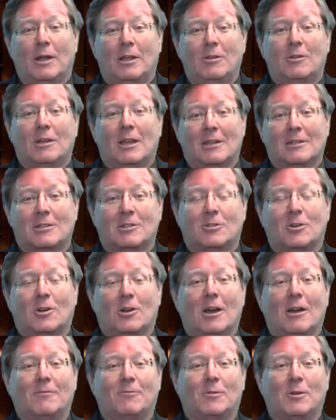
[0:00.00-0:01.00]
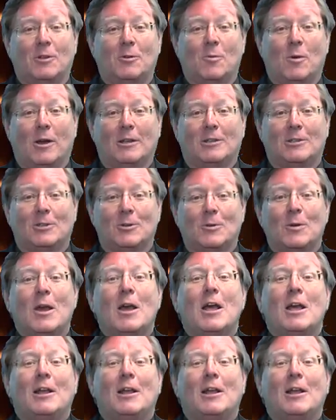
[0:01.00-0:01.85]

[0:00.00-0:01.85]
you can actually turn it off where you want to.